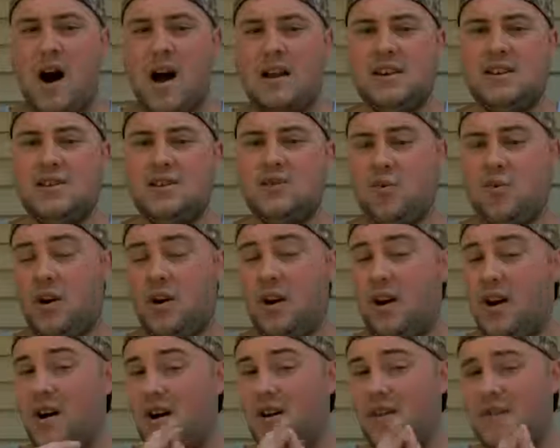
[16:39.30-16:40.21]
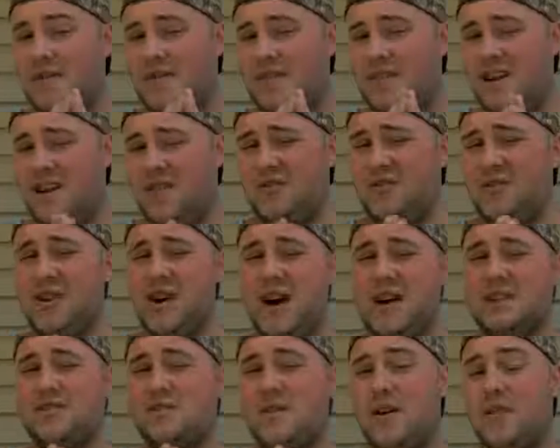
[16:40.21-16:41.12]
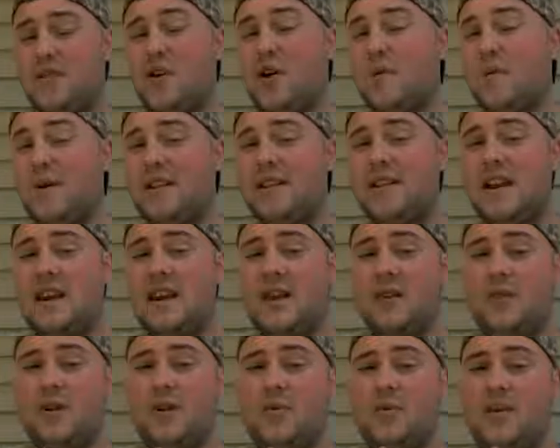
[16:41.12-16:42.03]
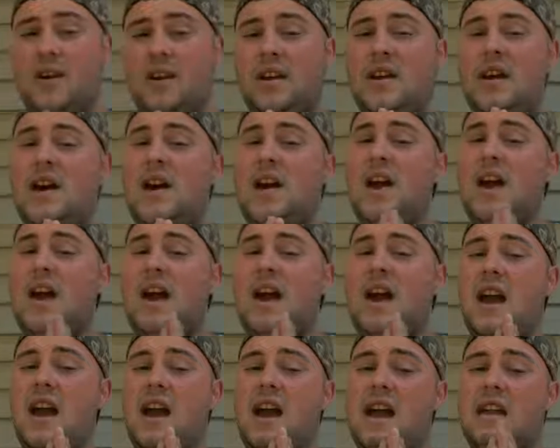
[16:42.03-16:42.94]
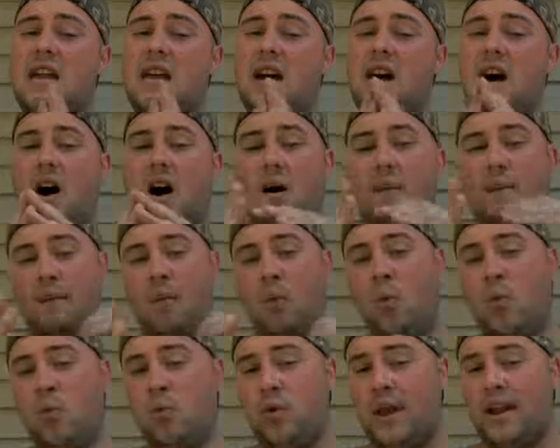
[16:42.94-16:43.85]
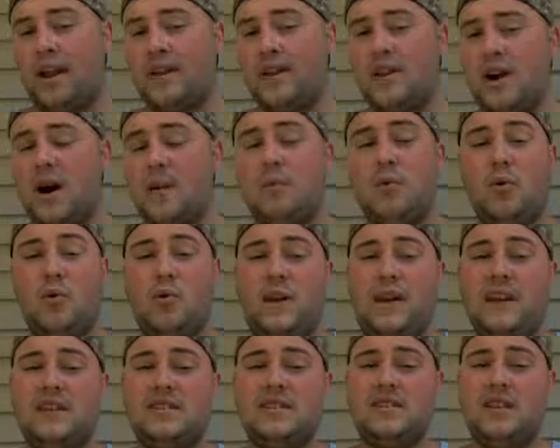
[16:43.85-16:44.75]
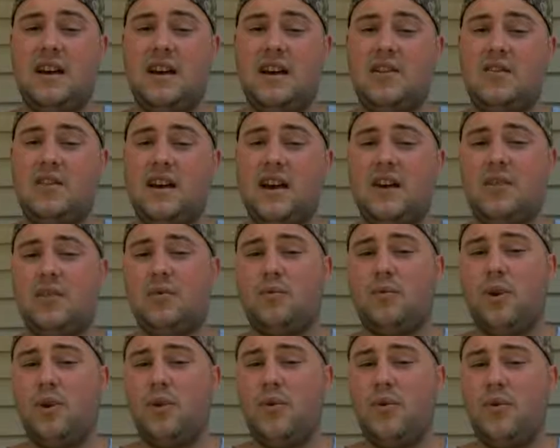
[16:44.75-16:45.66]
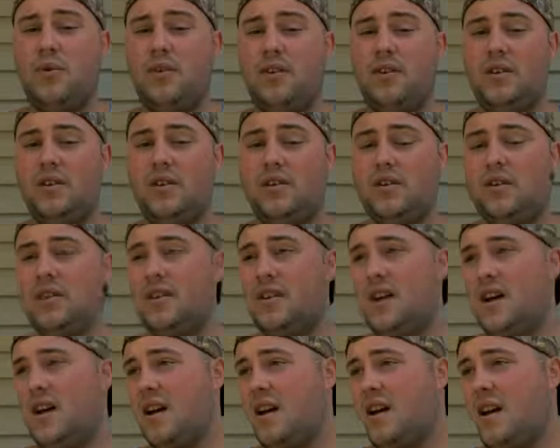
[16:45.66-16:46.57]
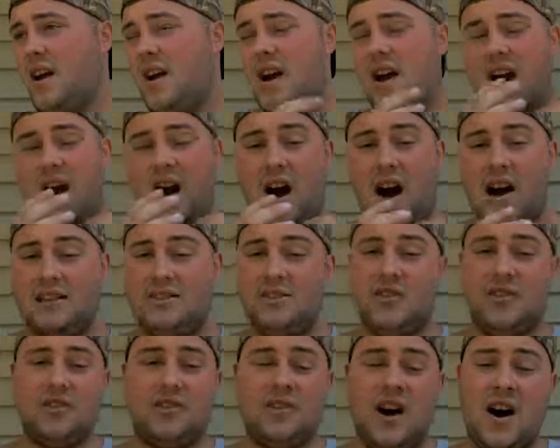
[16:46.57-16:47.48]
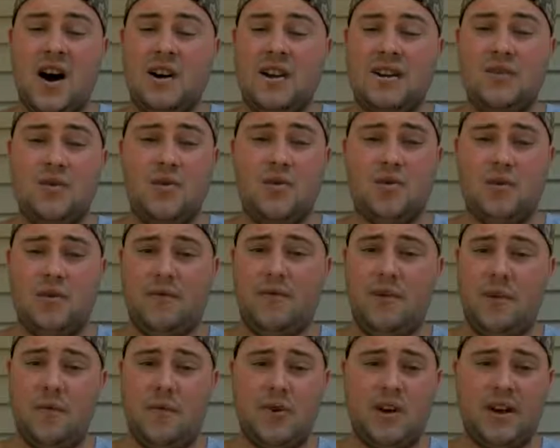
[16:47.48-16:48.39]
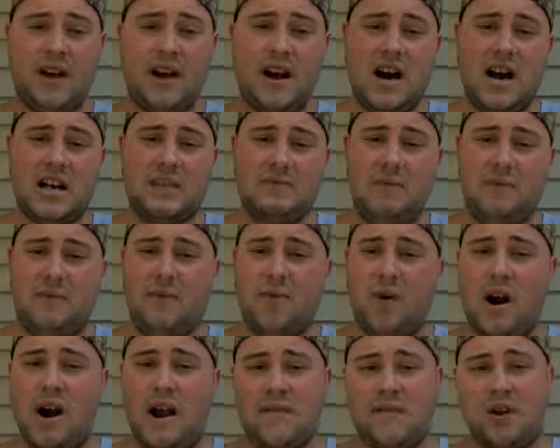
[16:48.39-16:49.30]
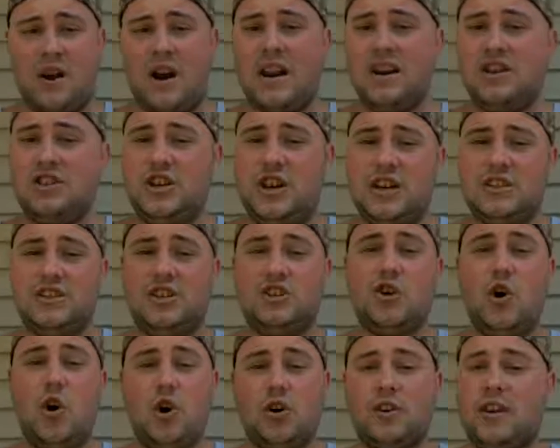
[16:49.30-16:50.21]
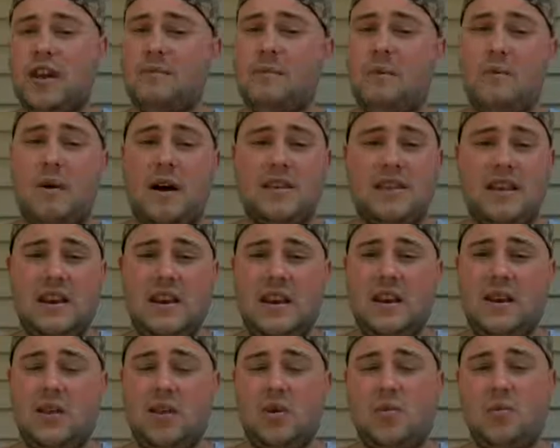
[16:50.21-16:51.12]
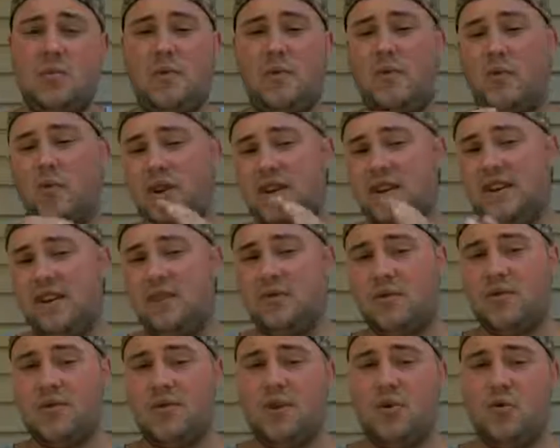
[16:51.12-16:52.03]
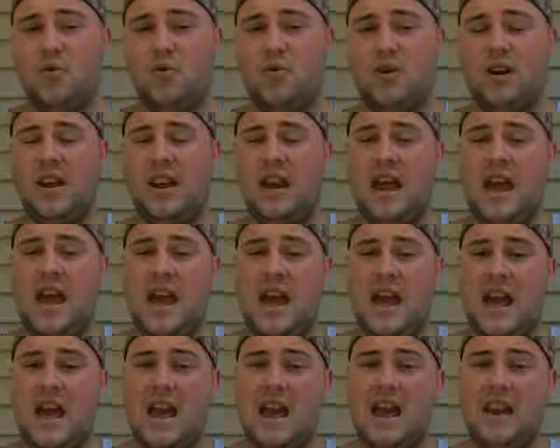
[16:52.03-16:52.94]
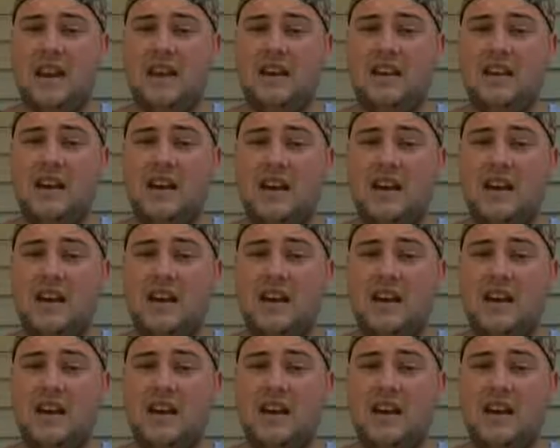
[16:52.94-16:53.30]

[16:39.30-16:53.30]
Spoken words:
story of telling you guys what I thought about that e-liquid. And like a couple weeks later down the road, I saw Donnie do the review on it, guys, before I ever got a chance to talk to him about that e-liquid before he did a review on it. And